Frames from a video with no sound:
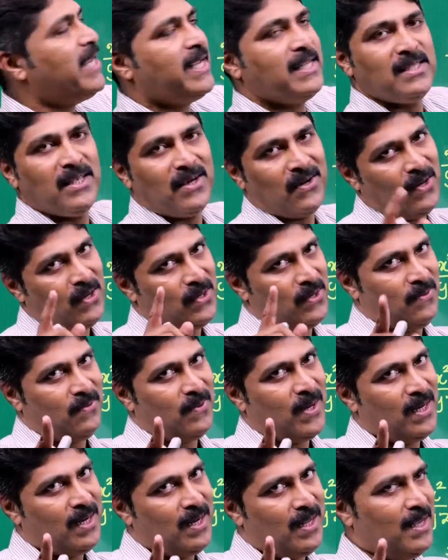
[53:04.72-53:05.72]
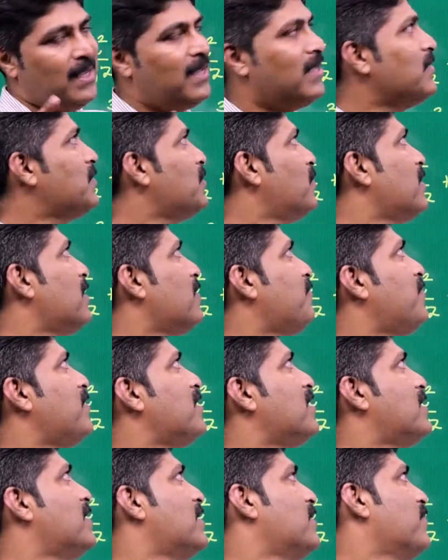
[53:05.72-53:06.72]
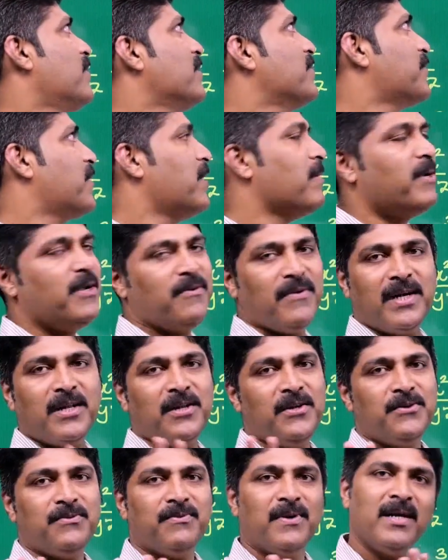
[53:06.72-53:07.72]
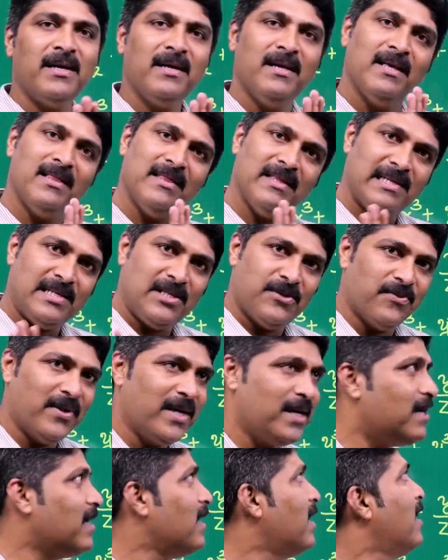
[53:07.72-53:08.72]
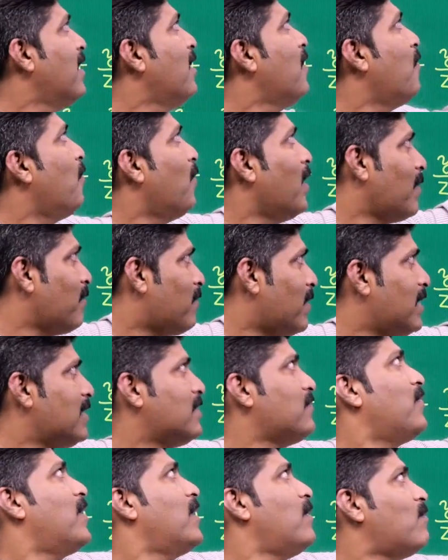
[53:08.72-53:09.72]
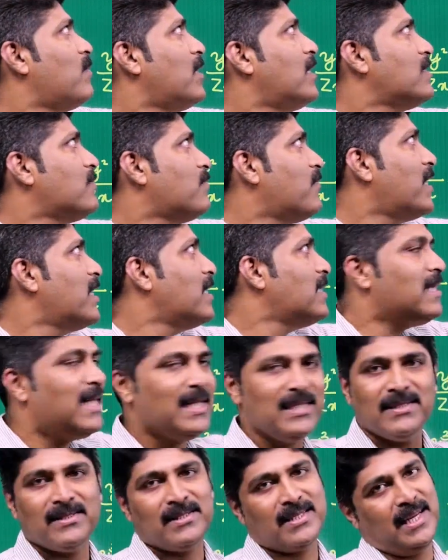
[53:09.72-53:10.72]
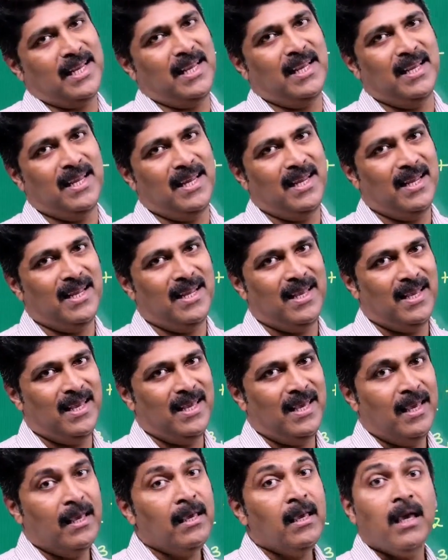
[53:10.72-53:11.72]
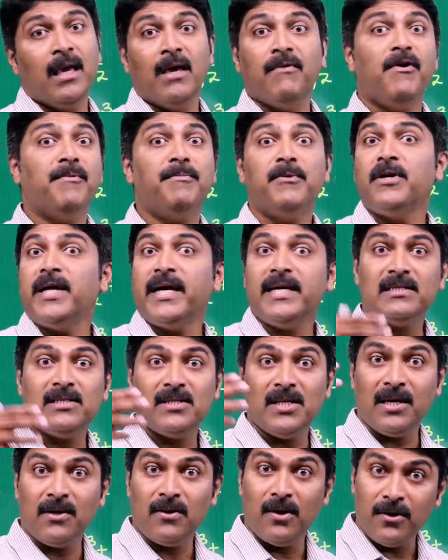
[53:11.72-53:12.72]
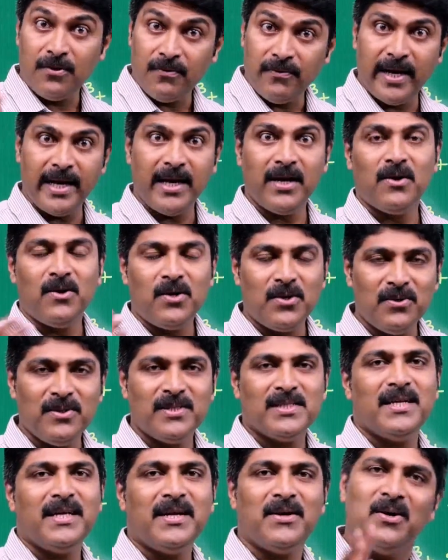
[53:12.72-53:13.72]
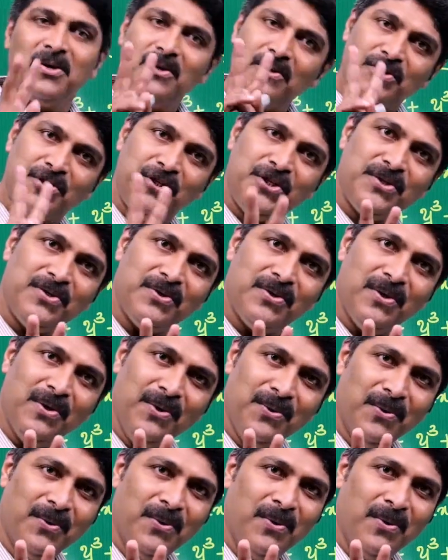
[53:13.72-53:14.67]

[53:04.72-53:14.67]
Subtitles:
x equal to 1, so therefore this is 1 square by 1 into 1. That is 1. 1 plus 1 plus 1, that's 3. If you put x equal to y equal to z equal to 2,